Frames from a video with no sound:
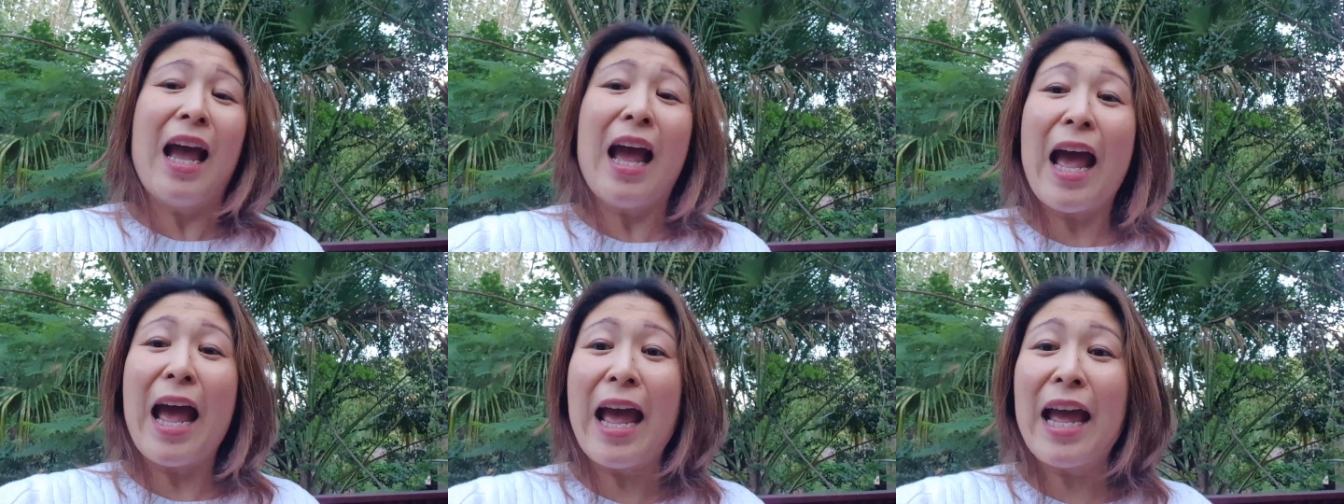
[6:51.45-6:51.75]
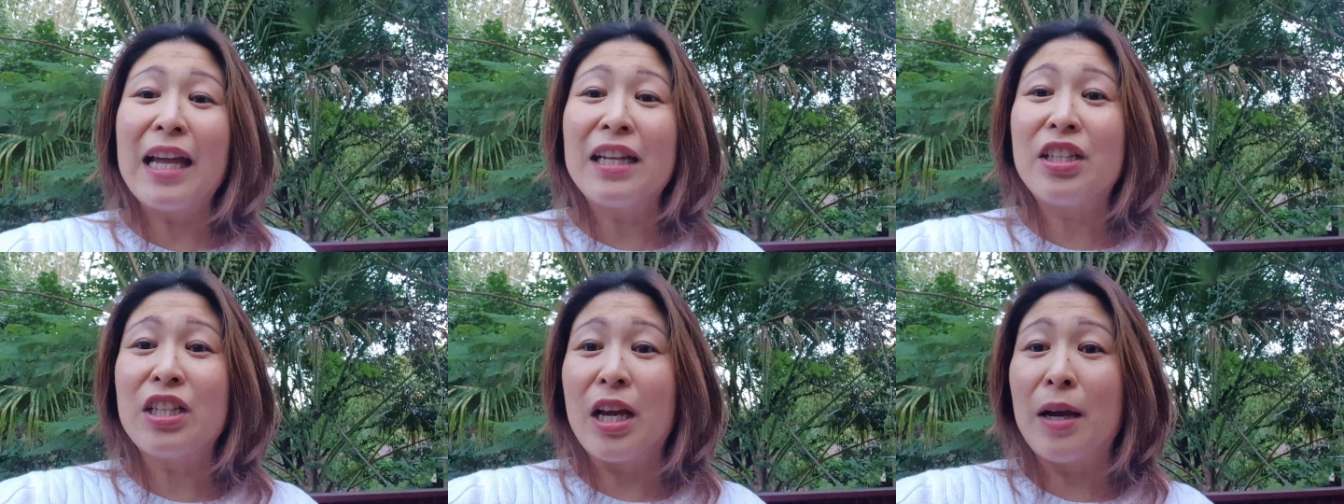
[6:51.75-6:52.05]

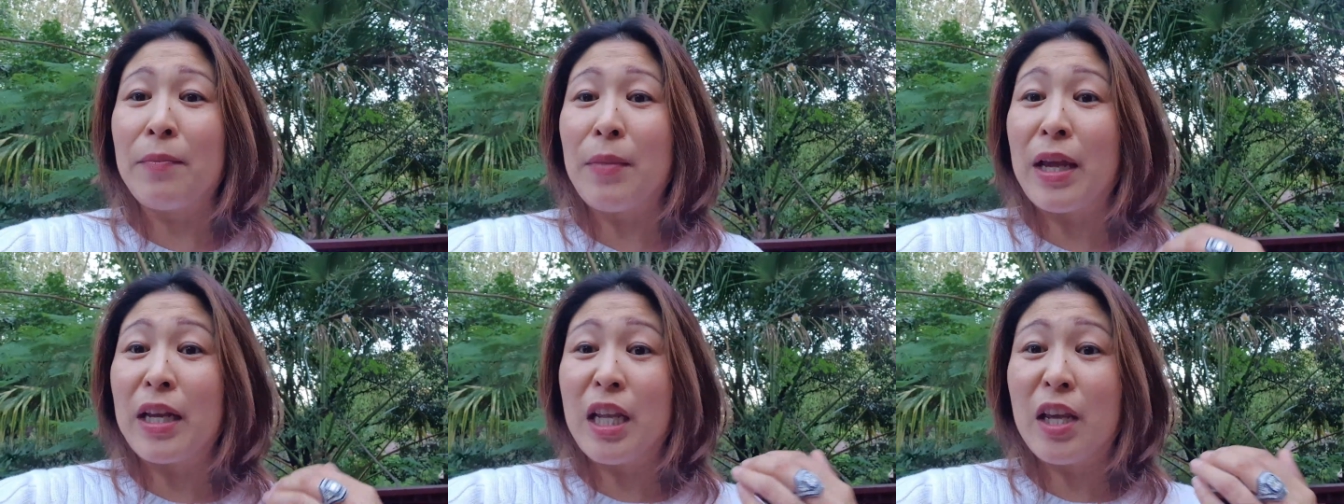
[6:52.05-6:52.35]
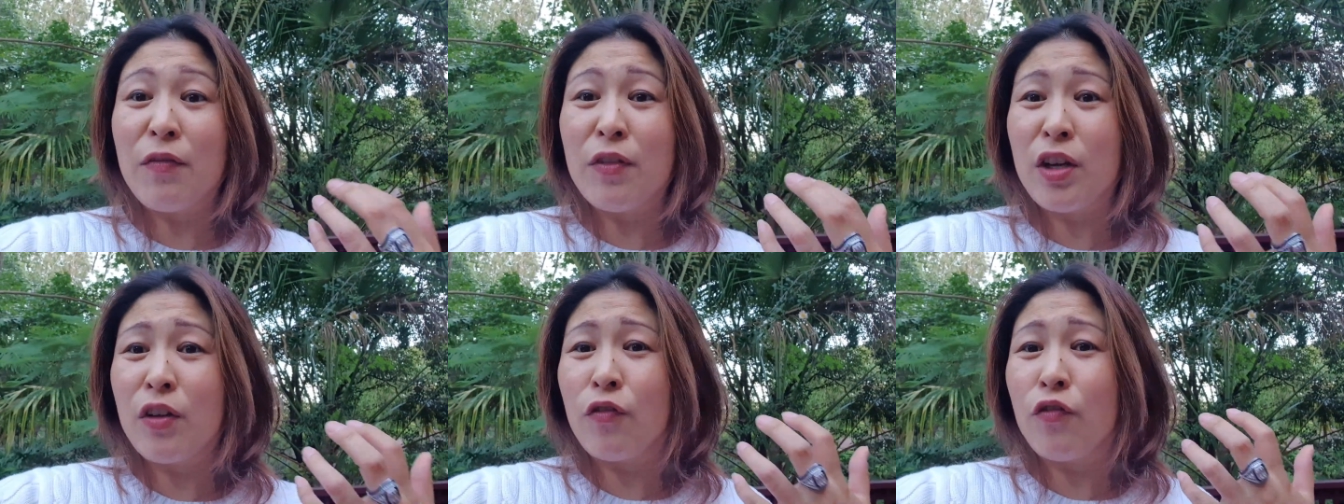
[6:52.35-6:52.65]
and um, and
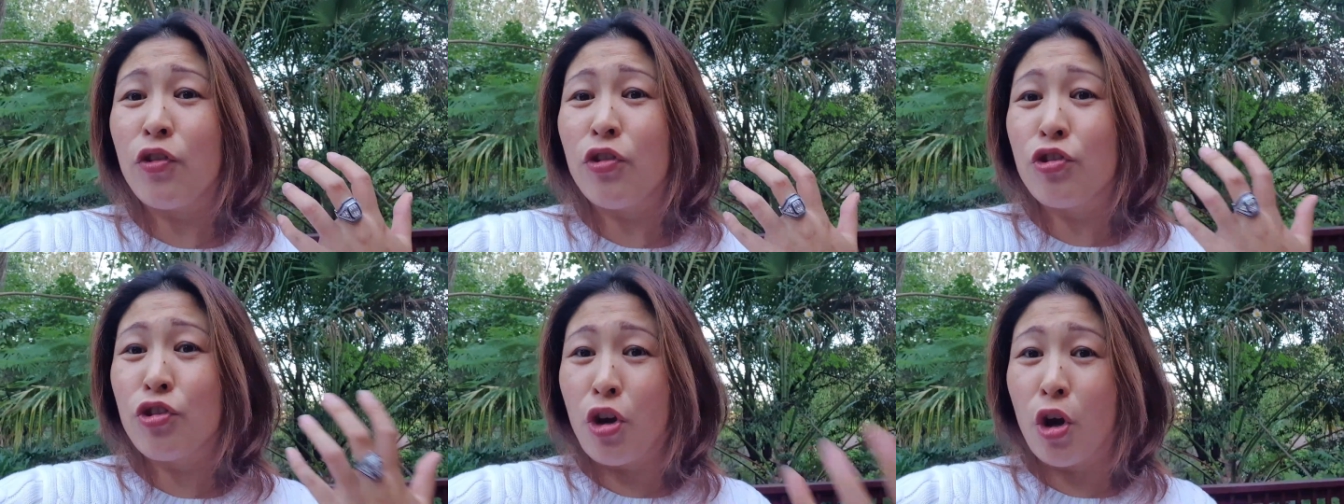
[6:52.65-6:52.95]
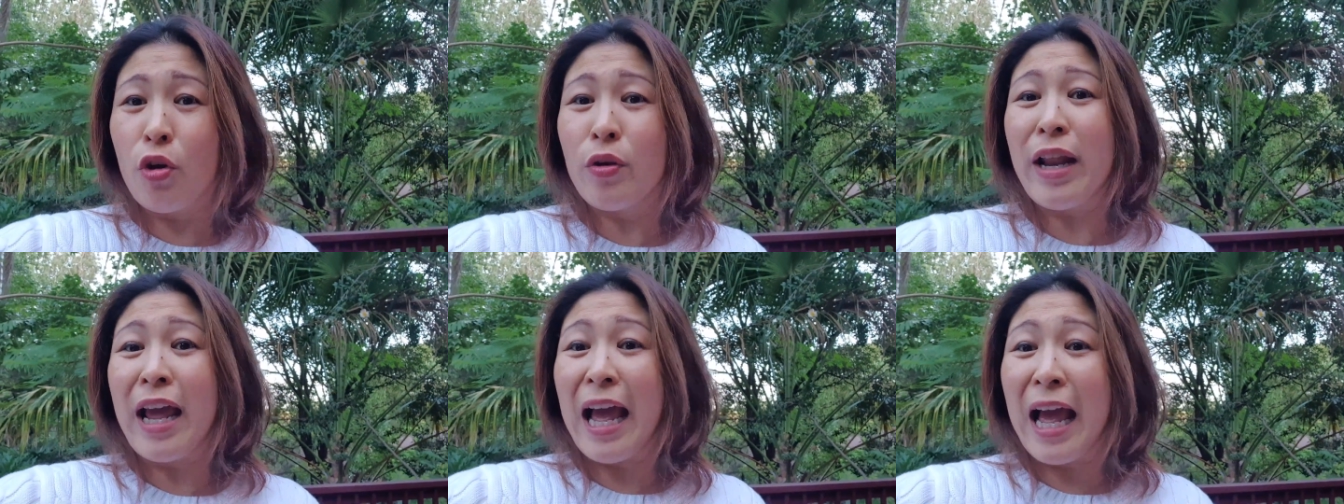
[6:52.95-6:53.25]
even if you
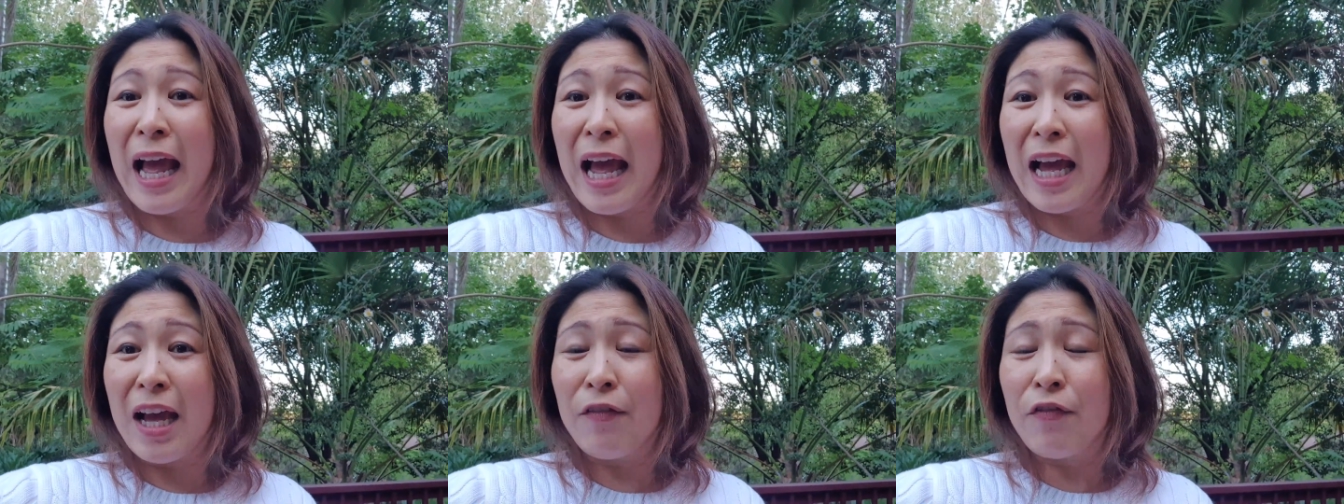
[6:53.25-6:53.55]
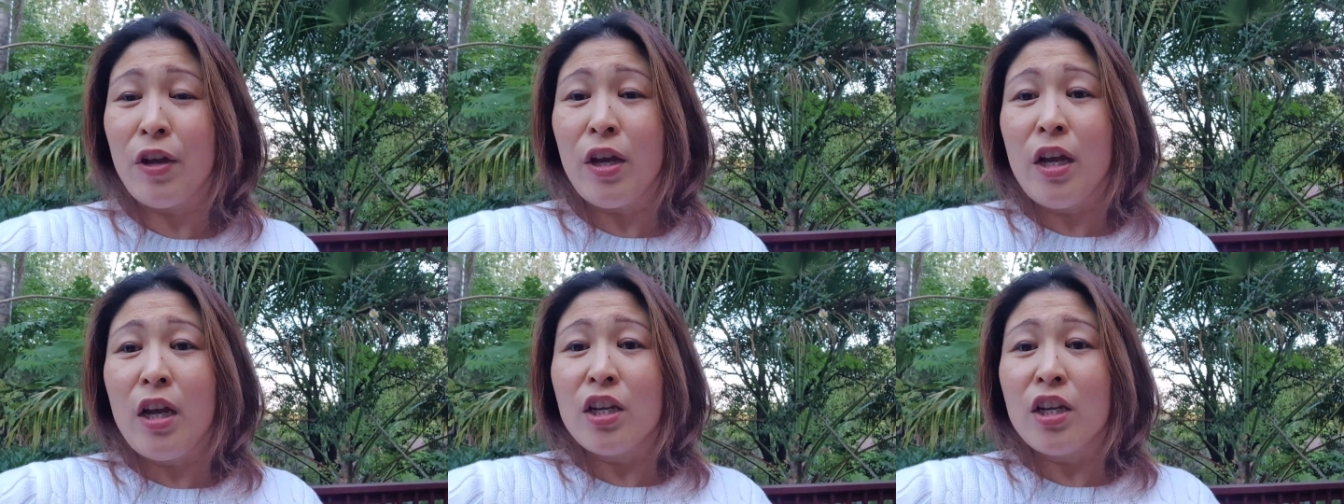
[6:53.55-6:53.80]
don't have